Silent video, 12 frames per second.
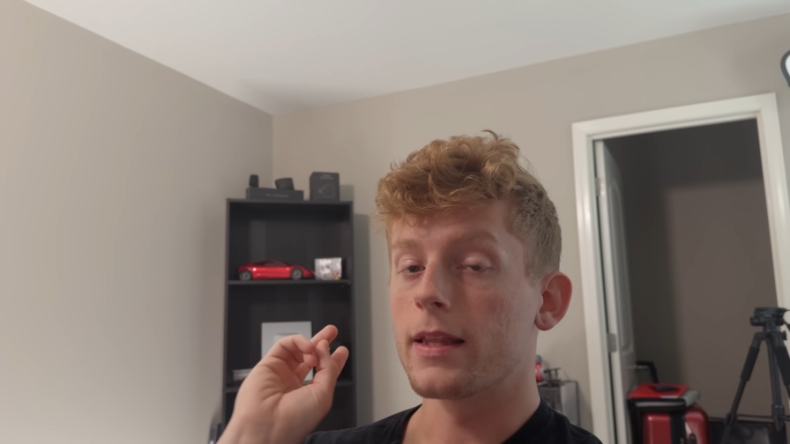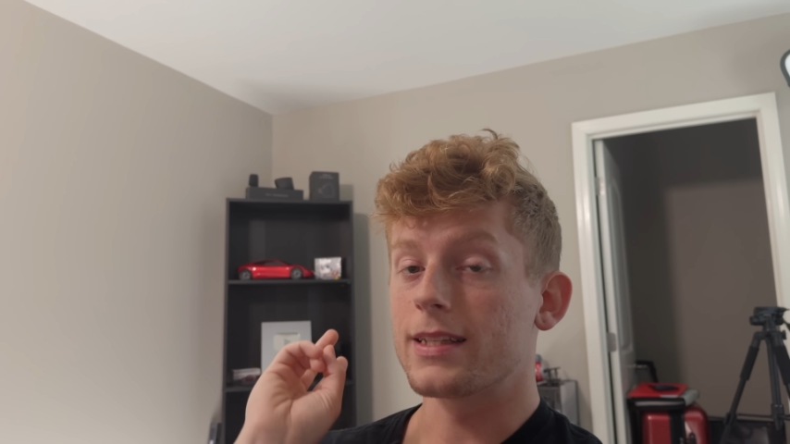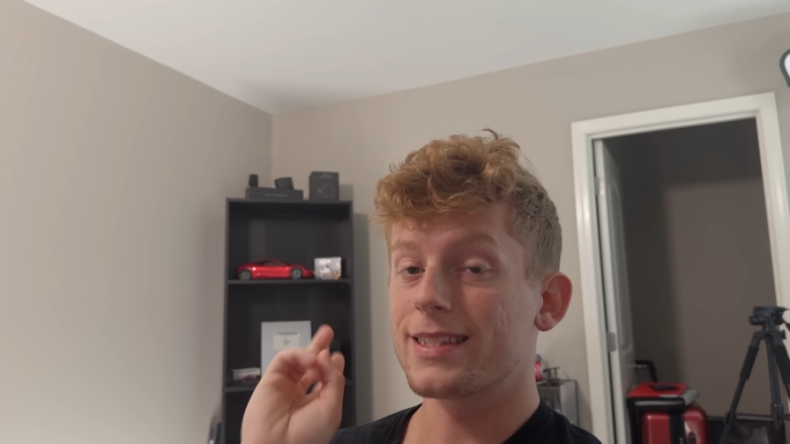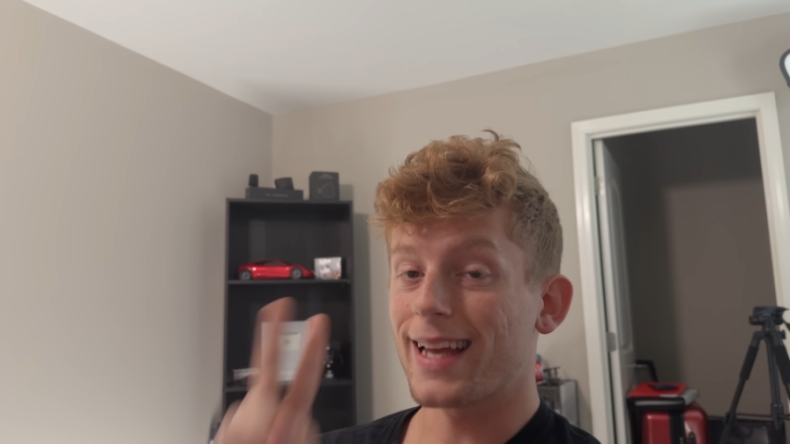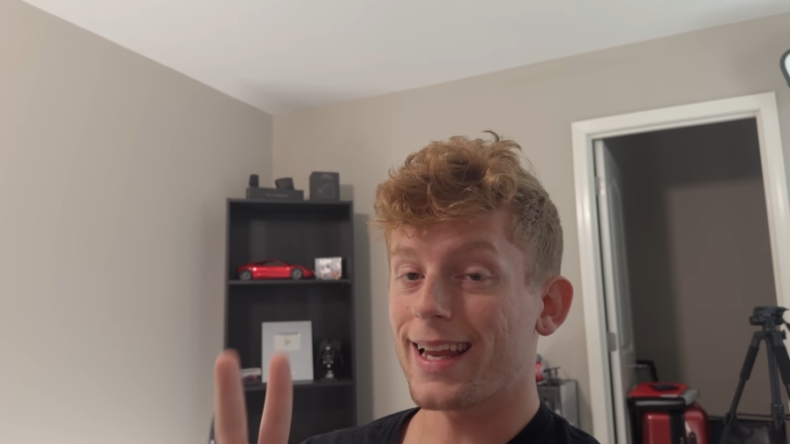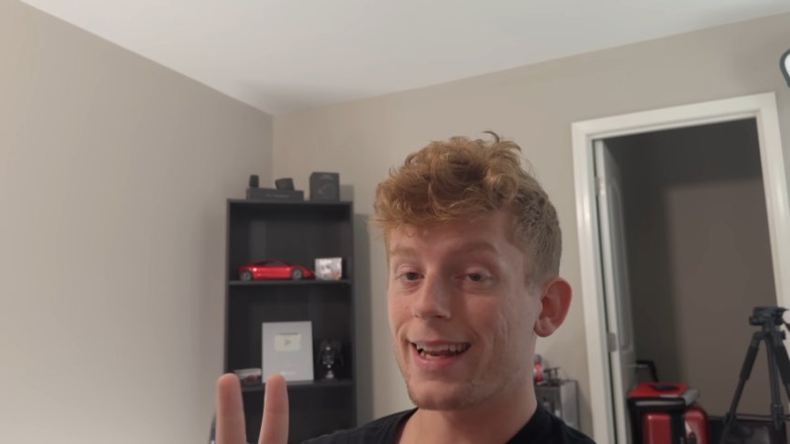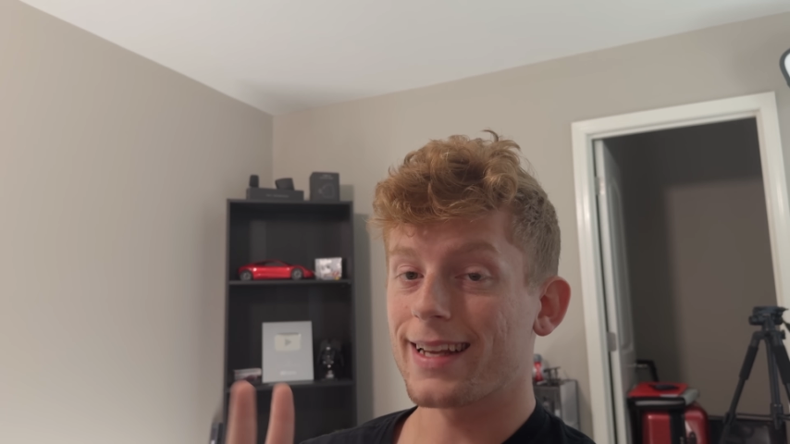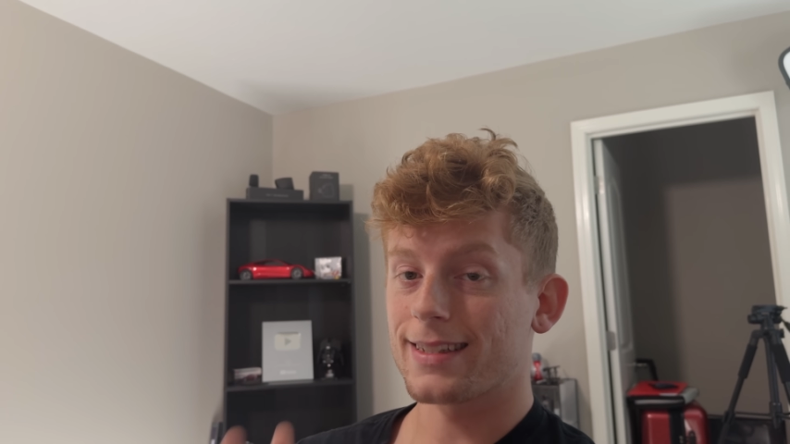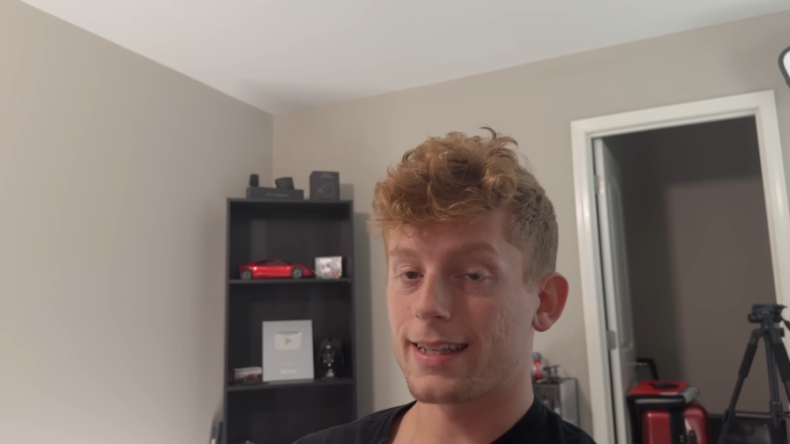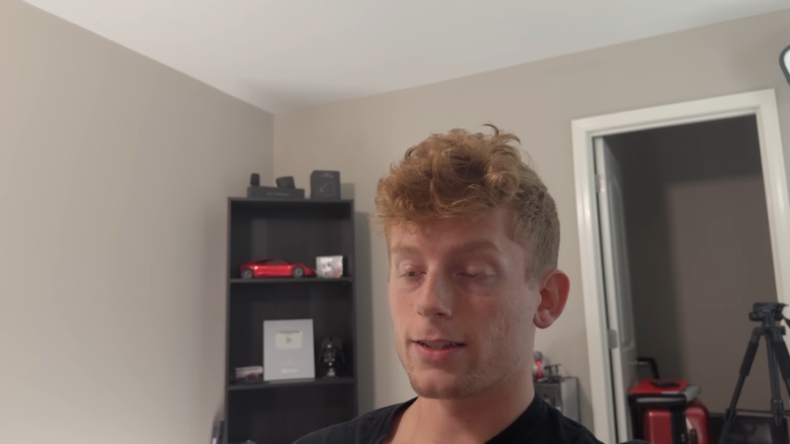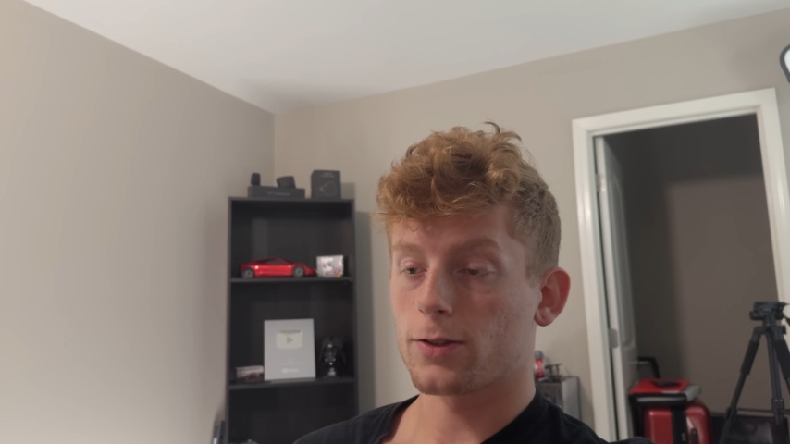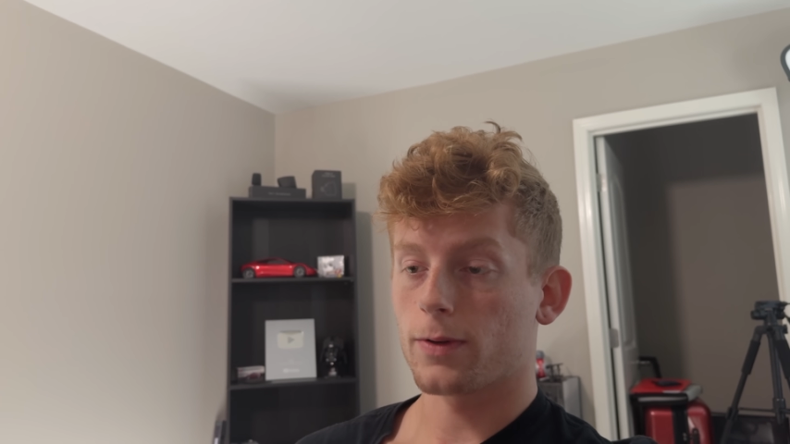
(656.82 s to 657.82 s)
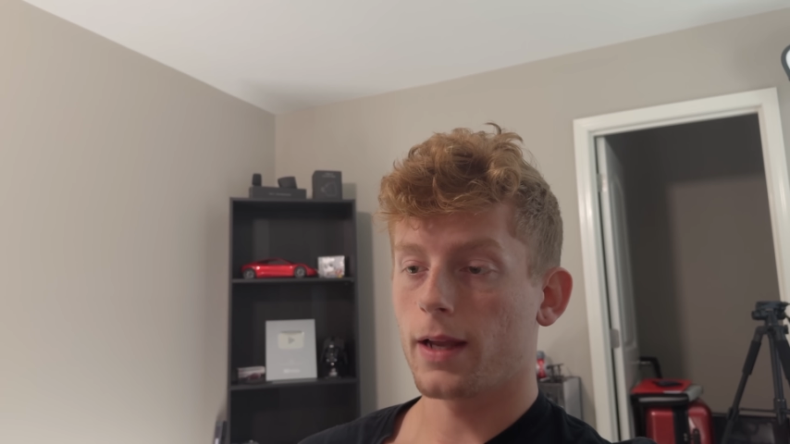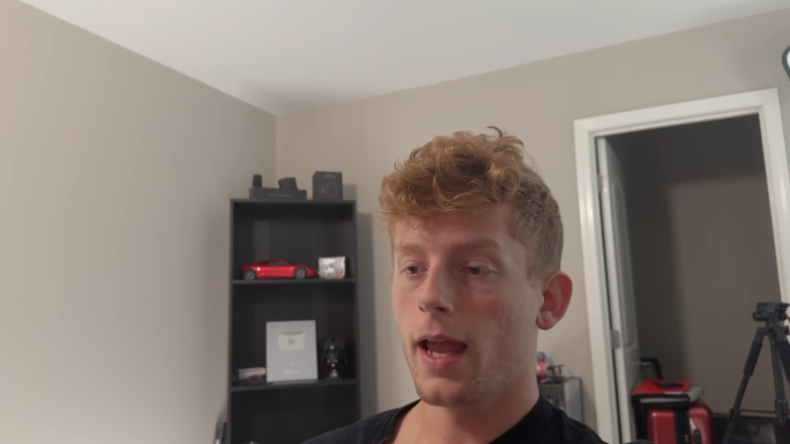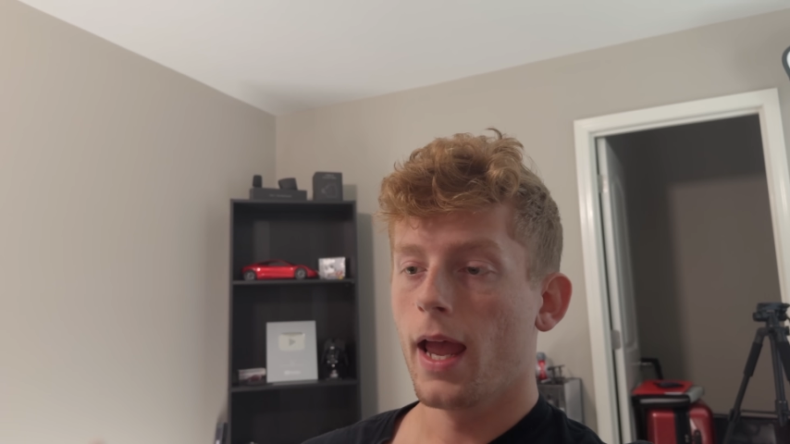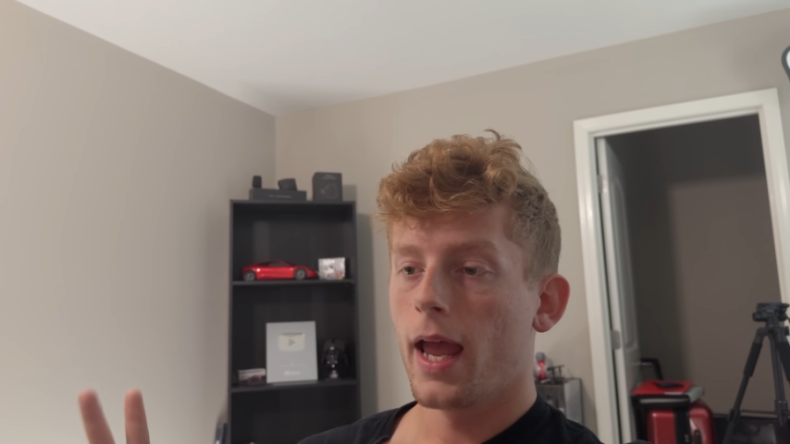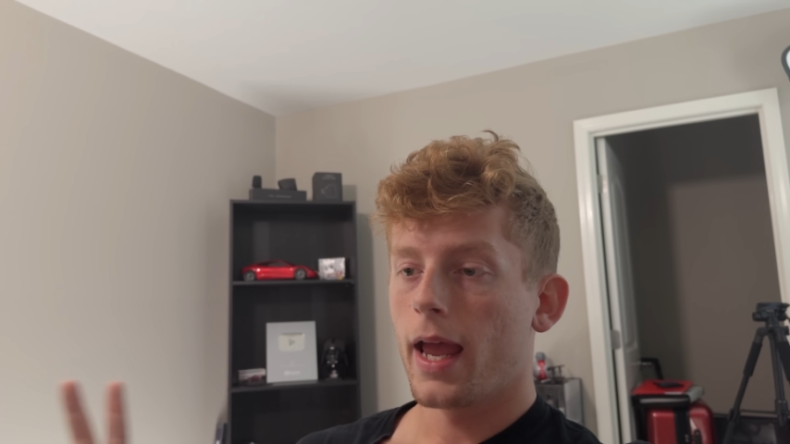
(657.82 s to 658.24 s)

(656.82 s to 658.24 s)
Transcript: second accessory